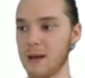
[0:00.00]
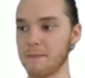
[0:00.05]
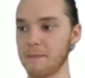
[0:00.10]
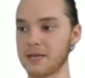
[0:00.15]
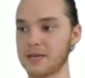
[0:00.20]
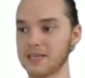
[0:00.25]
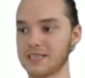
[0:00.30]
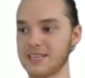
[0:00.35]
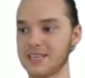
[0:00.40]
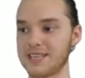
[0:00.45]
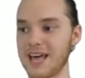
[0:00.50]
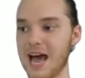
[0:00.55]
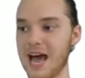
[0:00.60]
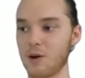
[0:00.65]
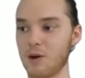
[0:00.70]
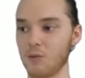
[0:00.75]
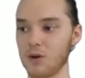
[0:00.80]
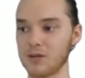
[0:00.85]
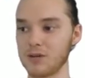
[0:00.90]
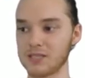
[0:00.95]
because
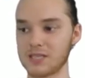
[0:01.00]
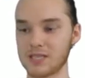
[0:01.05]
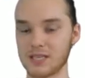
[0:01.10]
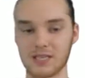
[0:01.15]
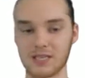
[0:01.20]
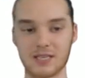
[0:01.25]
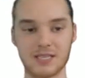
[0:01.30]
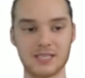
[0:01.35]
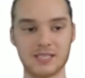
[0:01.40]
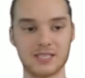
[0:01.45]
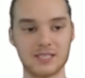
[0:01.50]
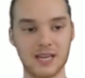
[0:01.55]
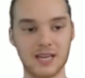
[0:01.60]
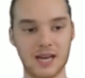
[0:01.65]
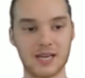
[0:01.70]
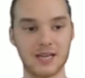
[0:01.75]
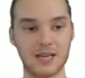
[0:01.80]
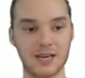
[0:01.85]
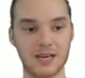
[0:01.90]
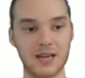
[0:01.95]
that was the
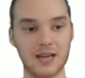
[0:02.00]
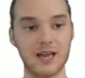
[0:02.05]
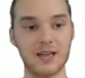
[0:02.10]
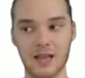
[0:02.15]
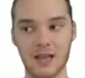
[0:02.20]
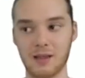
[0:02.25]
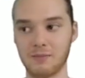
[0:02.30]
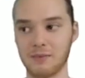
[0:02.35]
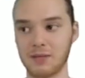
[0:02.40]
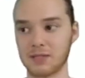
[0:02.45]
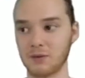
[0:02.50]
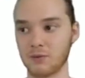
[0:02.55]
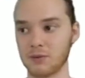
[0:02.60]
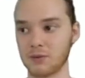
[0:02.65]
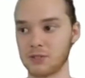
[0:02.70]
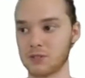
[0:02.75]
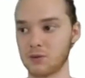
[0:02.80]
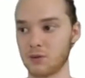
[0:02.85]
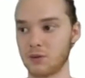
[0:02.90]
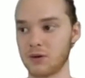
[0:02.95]
second element that
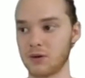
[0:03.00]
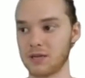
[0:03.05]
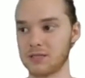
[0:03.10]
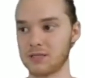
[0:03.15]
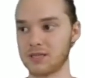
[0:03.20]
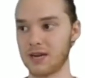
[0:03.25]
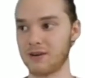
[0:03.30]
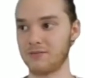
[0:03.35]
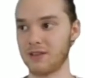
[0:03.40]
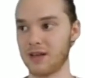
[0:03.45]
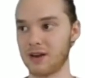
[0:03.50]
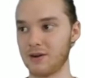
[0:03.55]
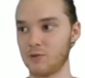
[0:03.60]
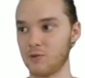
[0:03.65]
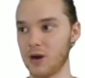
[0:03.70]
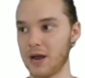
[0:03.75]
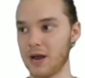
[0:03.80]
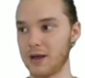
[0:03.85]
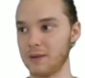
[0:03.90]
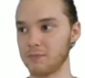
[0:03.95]
was stored inside of that
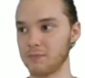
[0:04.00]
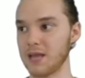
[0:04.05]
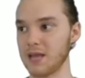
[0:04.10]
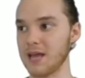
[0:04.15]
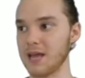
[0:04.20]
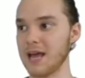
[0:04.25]
array.